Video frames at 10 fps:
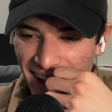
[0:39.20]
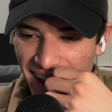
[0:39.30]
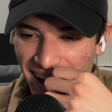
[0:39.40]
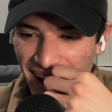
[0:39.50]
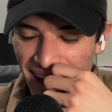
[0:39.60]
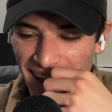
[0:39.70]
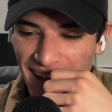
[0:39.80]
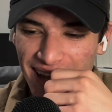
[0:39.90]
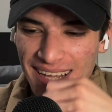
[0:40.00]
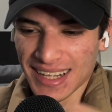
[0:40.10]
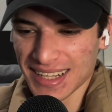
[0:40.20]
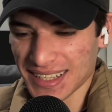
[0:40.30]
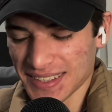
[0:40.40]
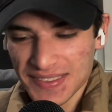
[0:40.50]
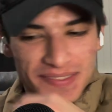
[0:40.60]
hey, we broke up
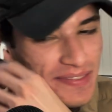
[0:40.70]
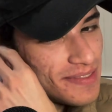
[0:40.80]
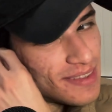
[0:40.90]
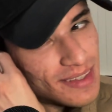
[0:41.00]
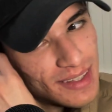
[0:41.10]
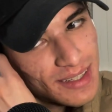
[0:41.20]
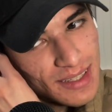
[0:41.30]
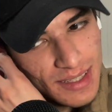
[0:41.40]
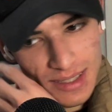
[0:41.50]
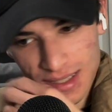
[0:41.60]
last time, but